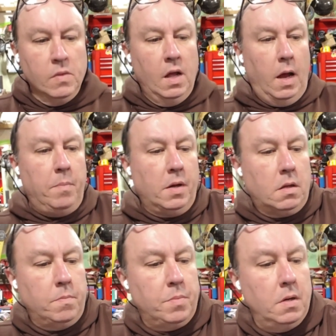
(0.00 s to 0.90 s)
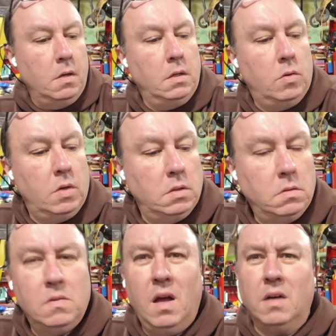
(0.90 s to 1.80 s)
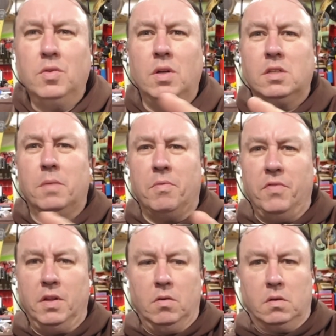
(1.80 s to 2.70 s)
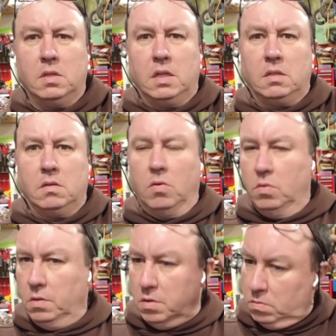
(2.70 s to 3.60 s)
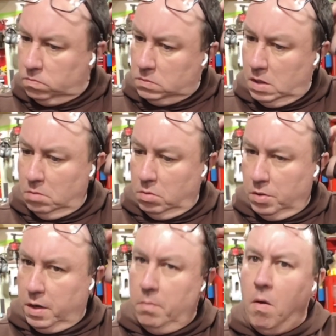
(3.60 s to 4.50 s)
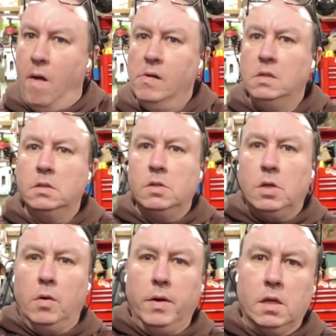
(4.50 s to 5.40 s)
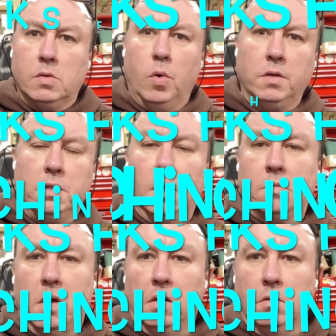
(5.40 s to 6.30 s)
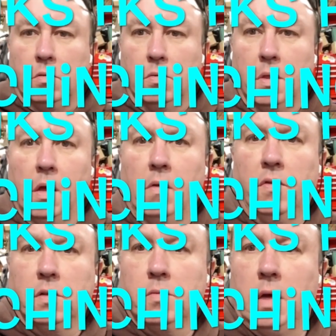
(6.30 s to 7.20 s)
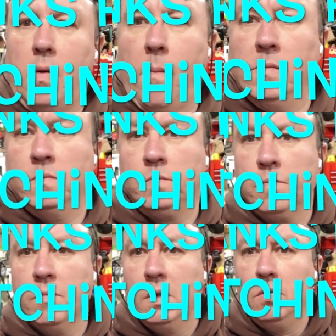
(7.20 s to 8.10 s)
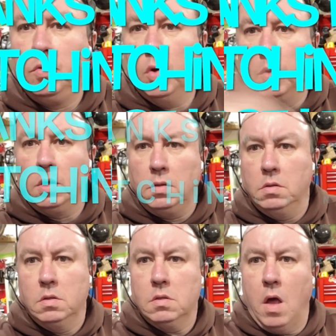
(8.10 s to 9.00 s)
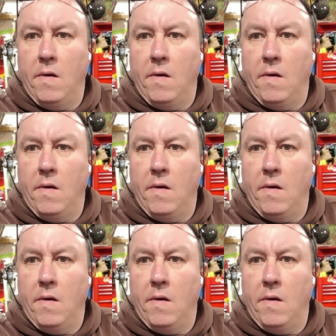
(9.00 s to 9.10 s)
I picked up. You know what? I'm gonna do it in a separate video because that's a whole other ball game. So anyway, thanks for watching. That's my little tool thing for this week. Toodles.